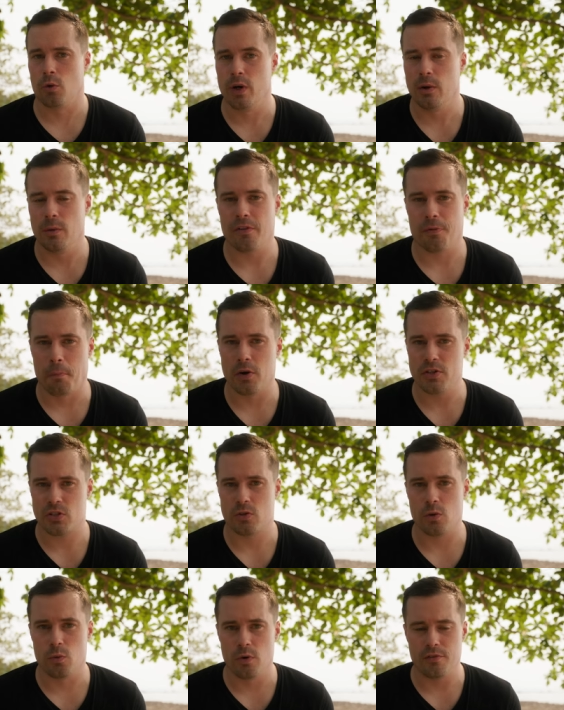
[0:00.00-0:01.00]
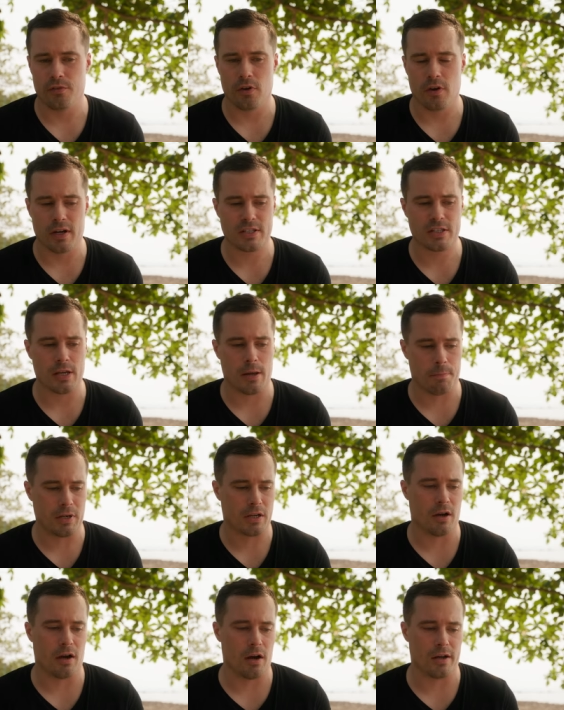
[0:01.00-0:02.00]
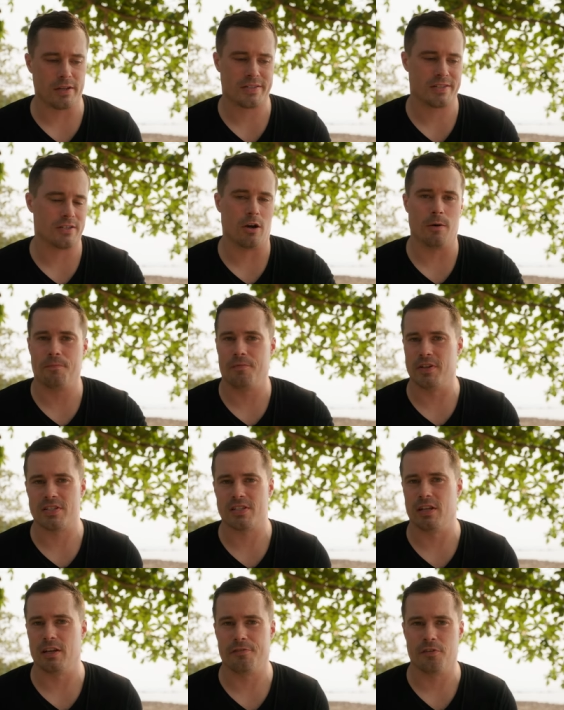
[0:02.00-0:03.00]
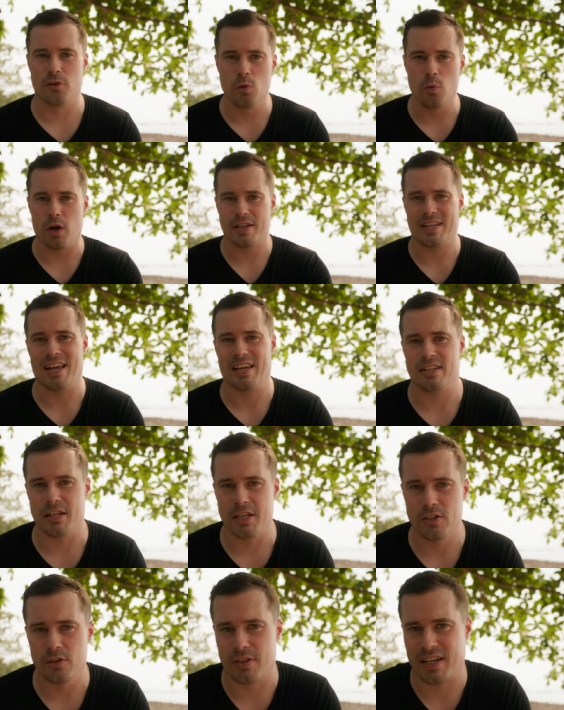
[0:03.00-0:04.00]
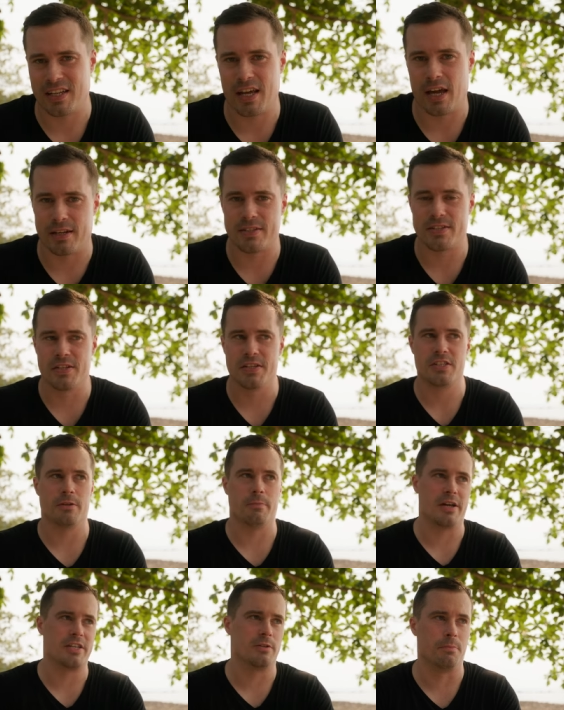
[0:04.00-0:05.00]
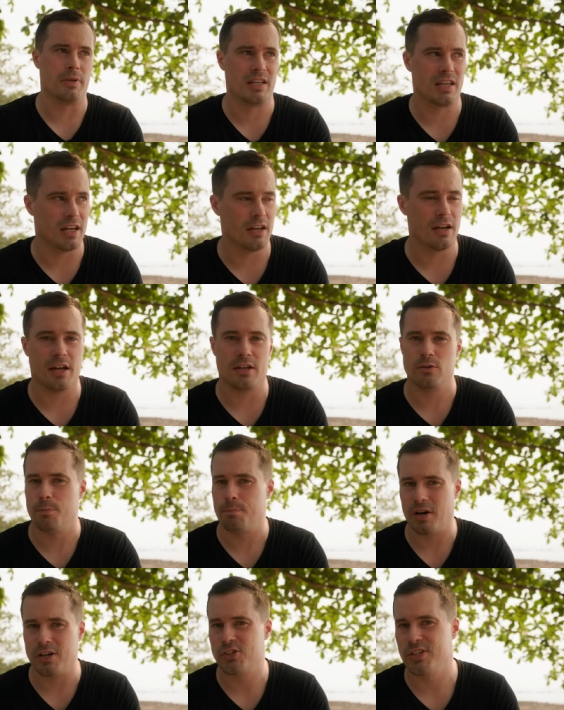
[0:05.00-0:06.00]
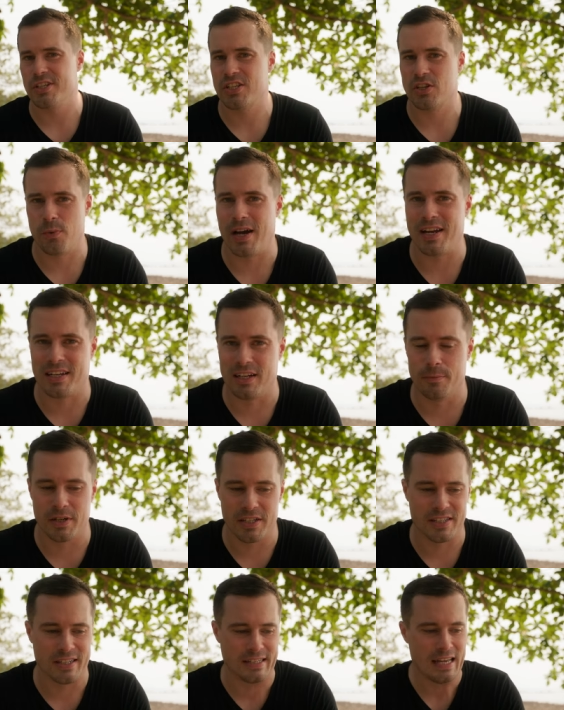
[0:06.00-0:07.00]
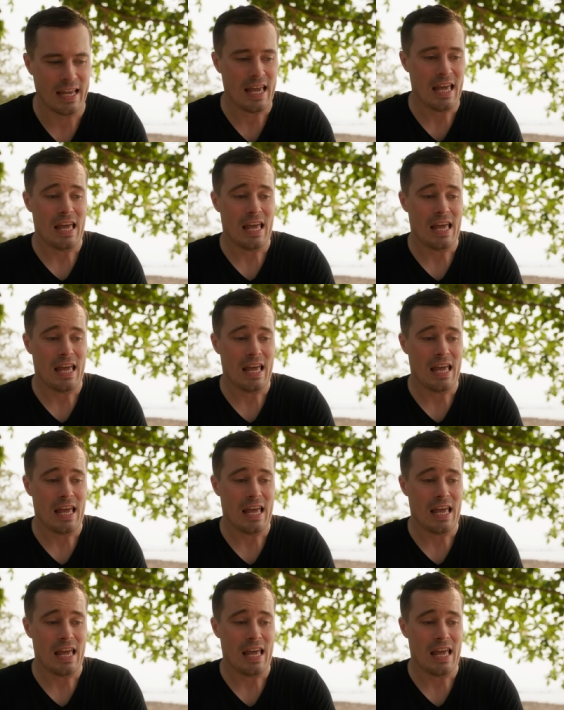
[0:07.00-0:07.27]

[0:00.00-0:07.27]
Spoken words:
agree with most reviewers, because obviously if you want to get into that Canon system as a beginner and your budget is quite limited,